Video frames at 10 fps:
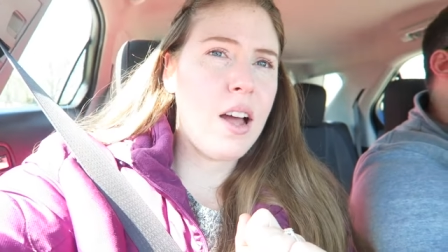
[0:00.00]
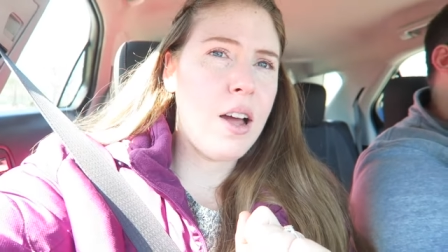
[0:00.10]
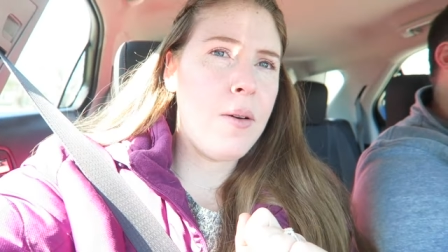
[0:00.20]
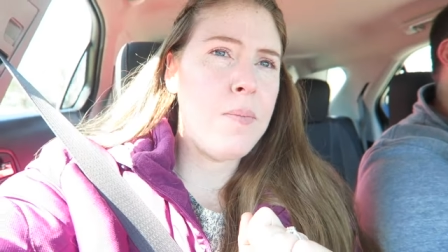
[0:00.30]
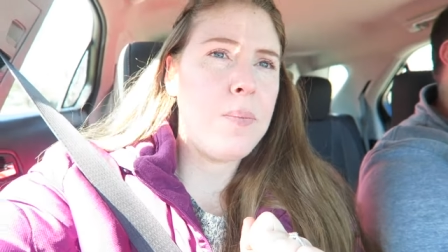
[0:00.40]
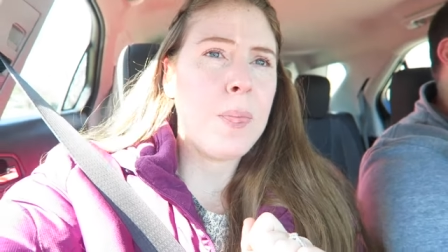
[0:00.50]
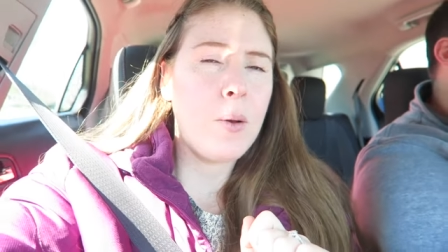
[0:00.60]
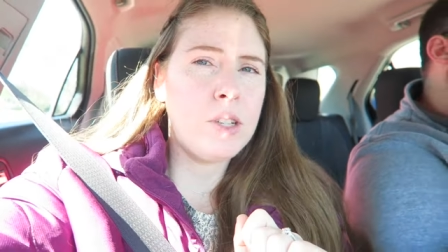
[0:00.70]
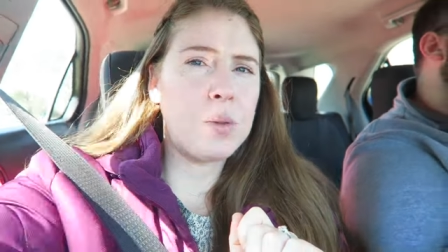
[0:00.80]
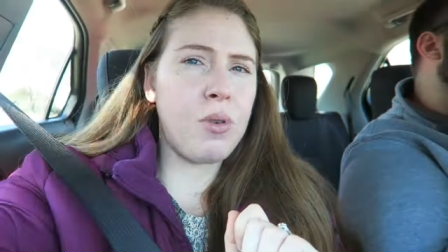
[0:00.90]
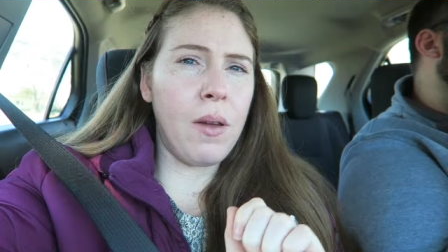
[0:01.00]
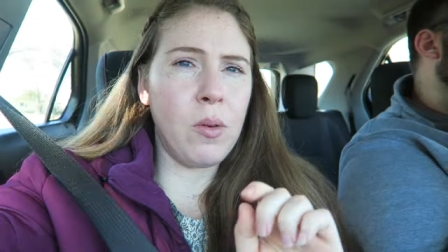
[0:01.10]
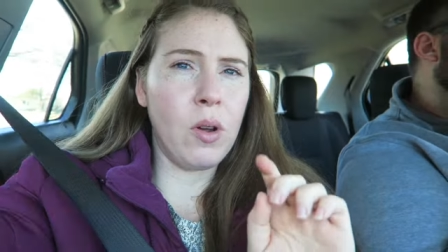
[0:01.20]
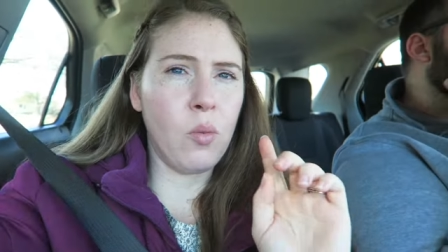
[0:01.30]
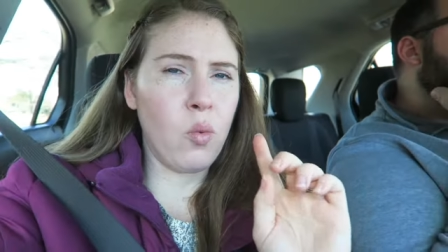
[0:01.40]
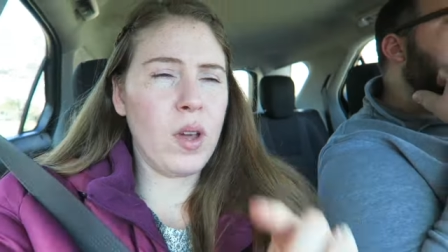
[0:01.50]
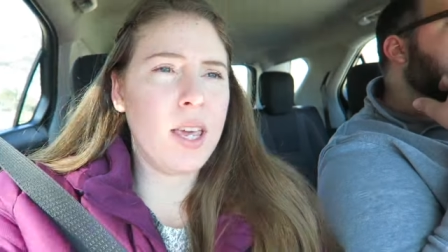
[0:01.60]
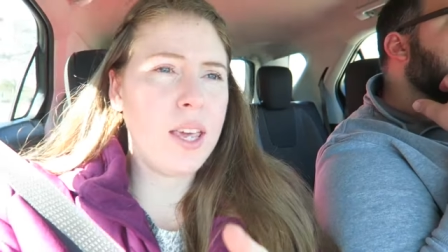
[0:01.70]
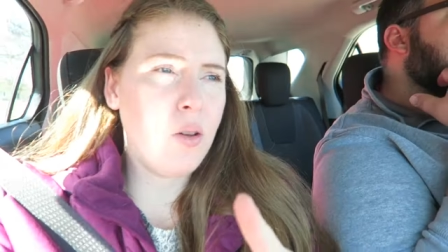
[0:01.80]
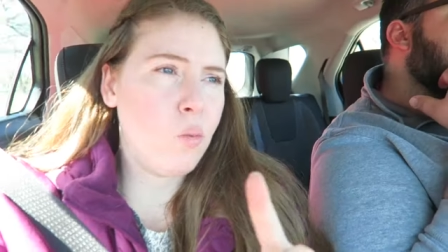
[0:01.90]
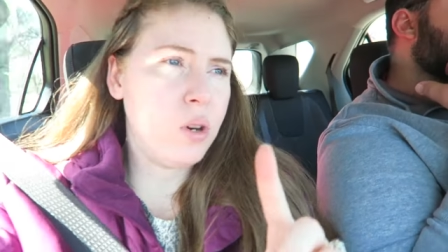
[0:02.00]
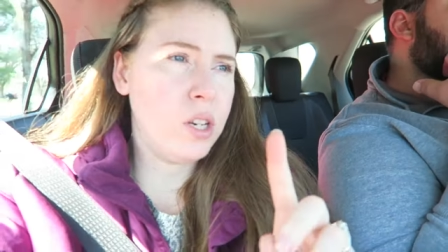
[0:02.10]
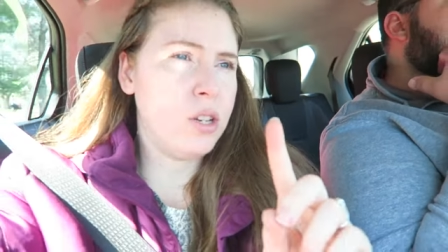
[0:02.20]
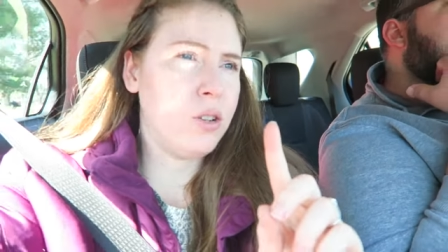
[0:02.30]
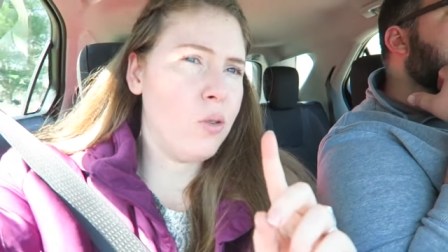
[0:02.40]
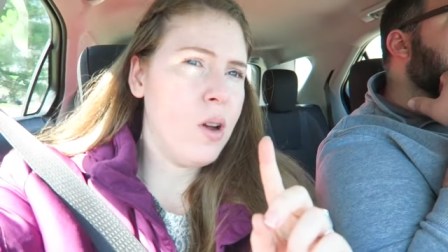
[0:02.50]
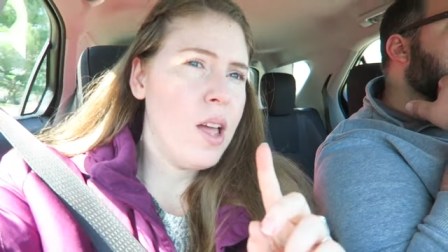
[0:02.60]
um, which is probably what we would do.